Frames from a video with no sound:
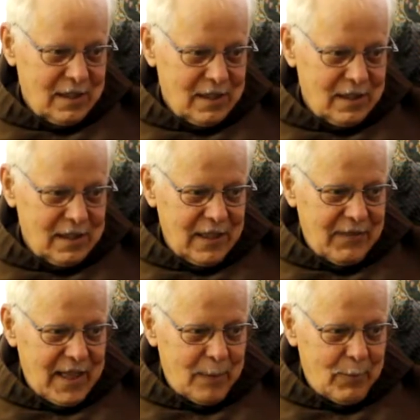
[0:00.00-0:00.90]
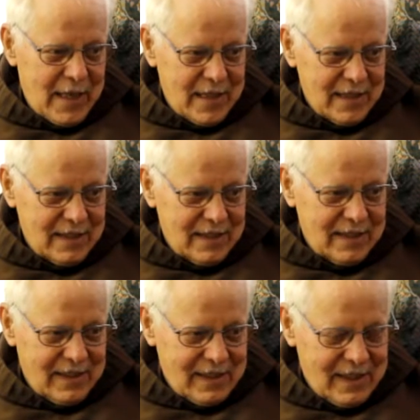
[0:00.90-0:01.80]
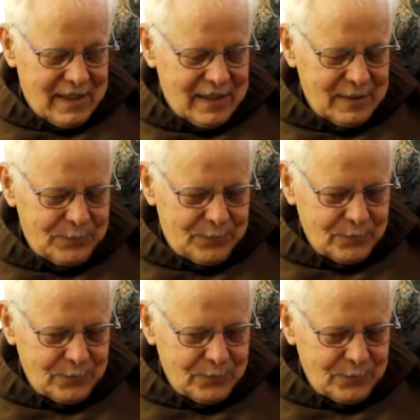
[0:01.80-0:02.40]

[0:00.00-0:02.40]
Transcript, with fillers: I never had a mother and uh,